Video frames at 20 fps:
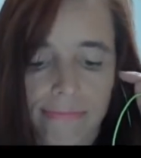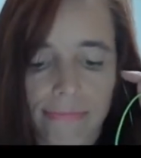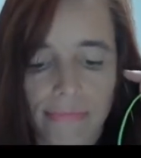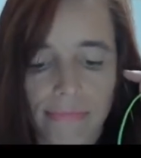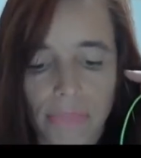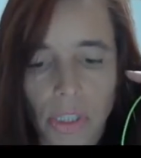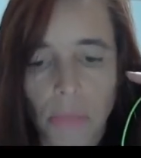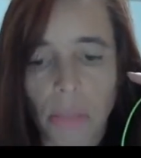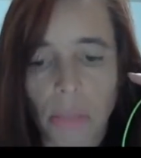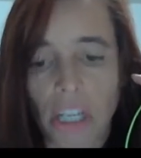
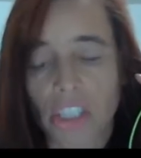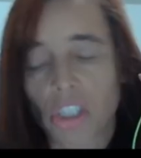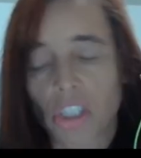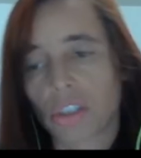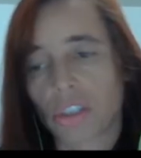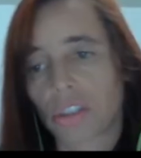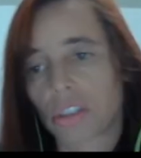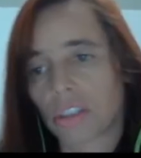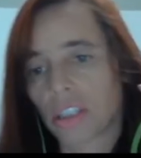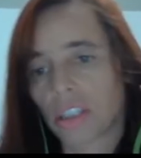they might
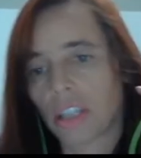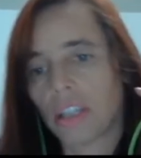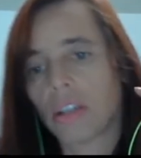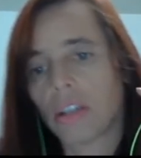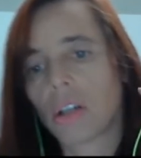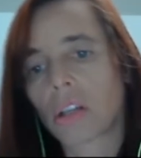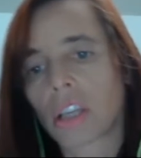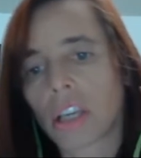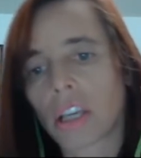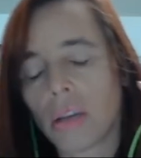just say,
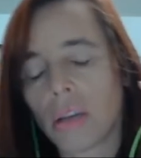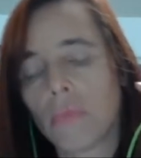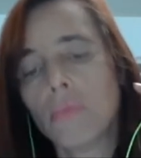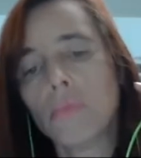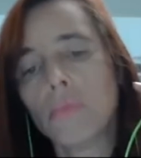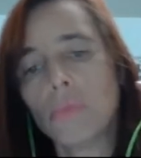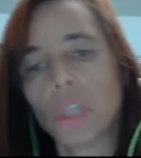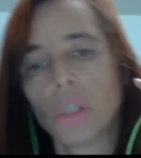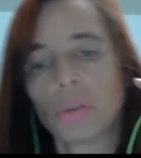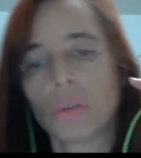okay,
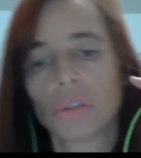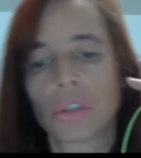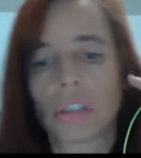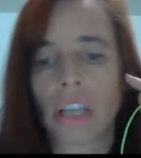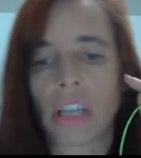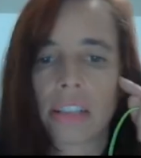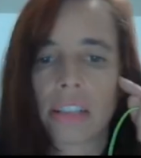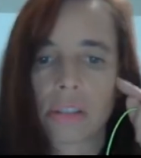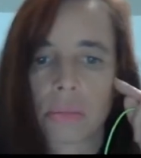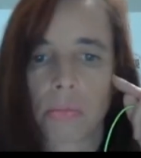mute
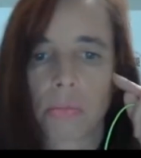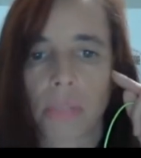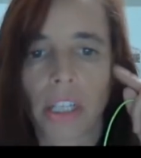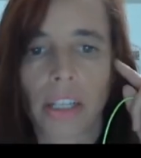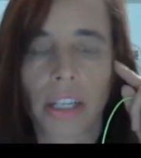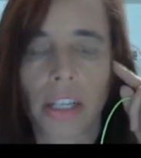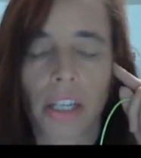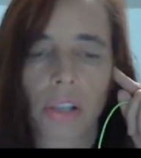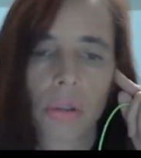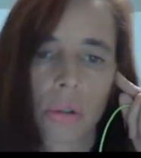that
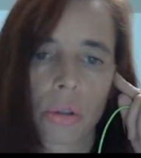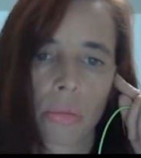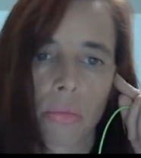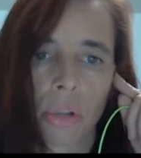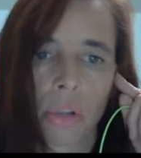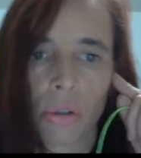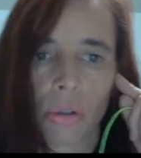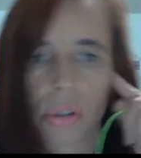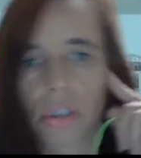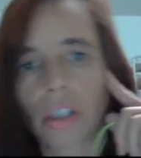player or
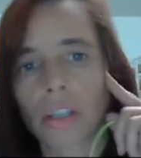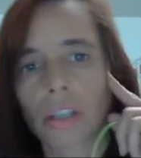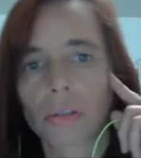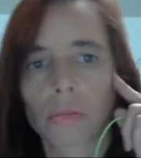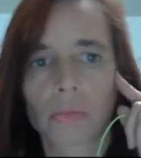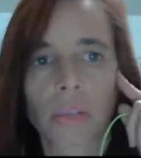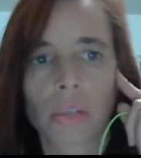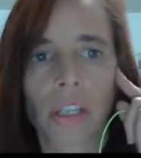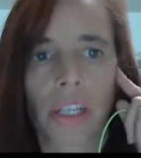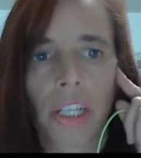block that
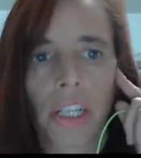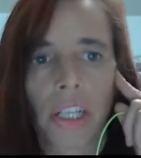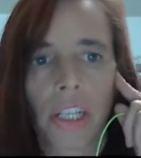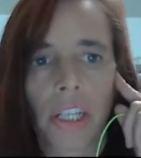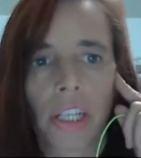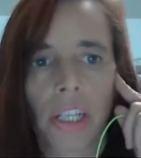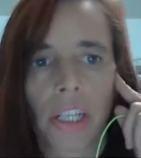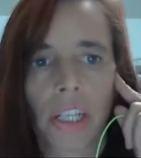player.